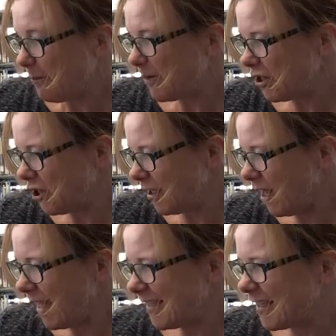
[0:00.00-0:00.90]
But she
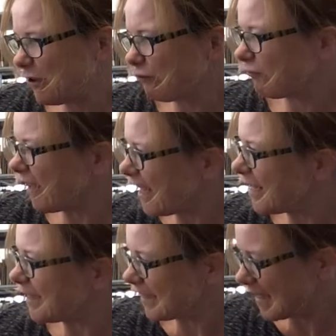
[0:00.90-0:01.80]
likes
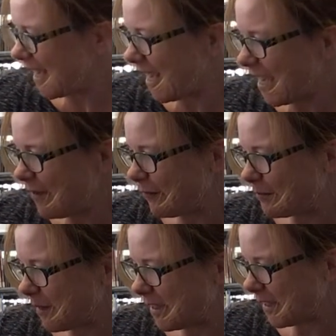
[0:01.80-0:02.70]
greens
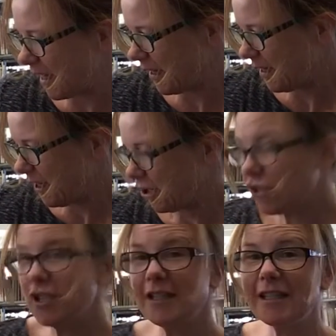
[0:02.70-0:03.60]
even better.
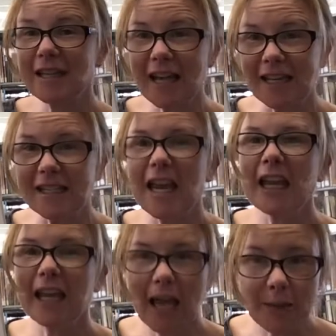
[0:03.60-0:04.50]
She says
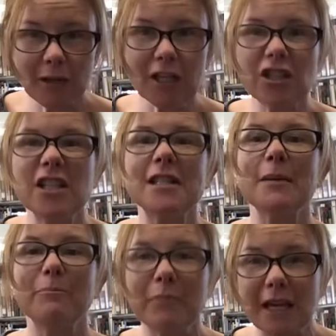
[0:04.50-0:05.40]
cabbage is the
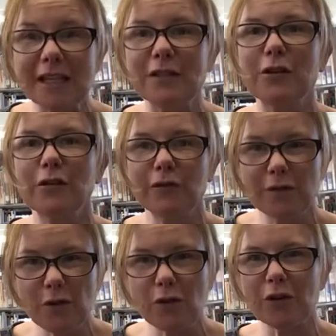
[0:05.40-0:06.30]
best
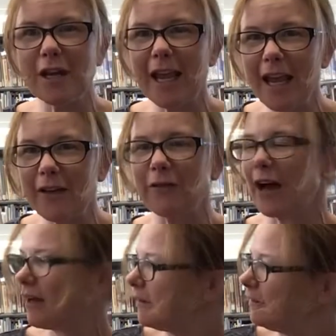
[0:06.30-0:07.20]
food ever.
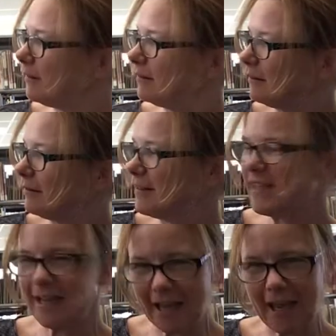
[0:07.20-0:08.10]

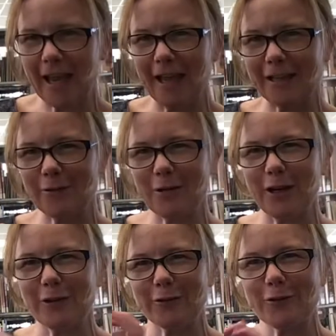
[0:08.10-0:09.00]
Yes, we're
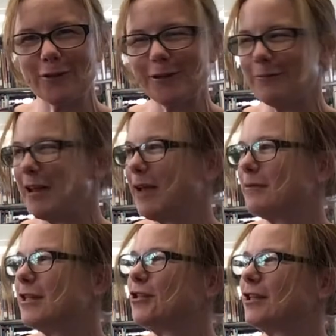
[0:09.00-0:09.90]
going to throw some
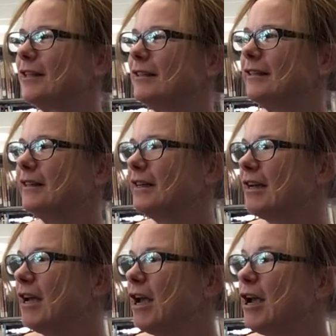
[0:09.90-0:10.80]
cabbage in.
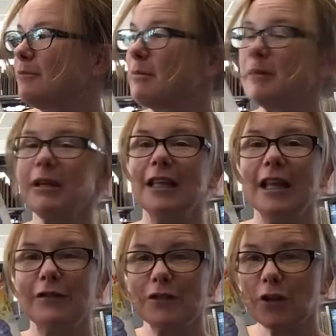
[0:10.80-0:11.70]
Mummy
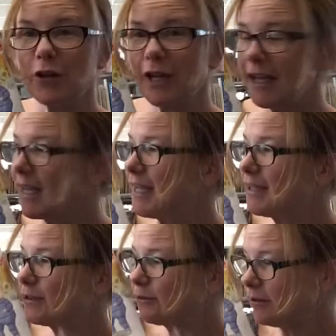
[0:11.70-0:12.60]
loves her
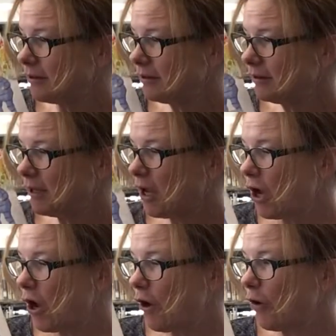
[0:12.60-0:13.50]
easel,
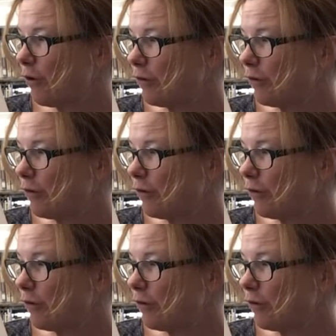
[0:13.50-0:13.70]
her